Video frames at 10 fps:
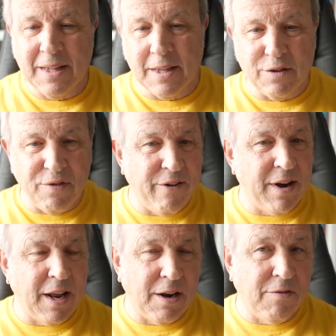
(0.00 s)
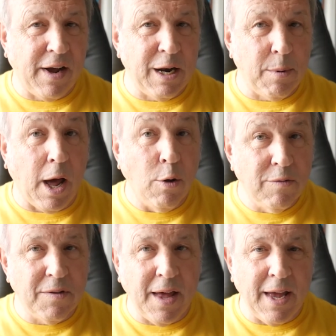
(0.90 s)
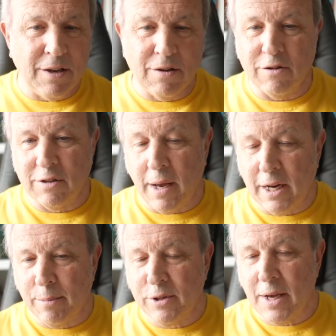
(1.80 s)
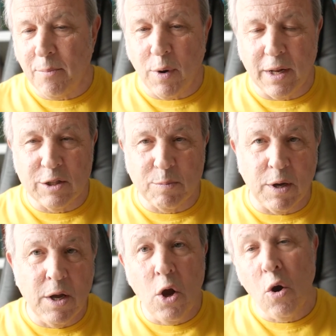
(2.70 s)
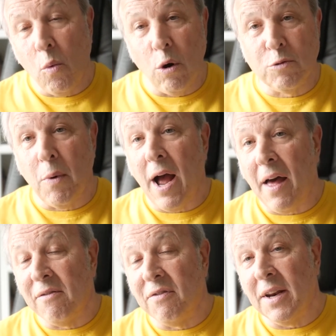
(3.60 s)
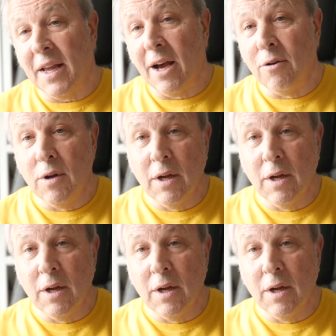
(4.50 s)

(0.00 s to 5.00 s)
There's very little available over that. You've got some 80% ones, but watch my other video,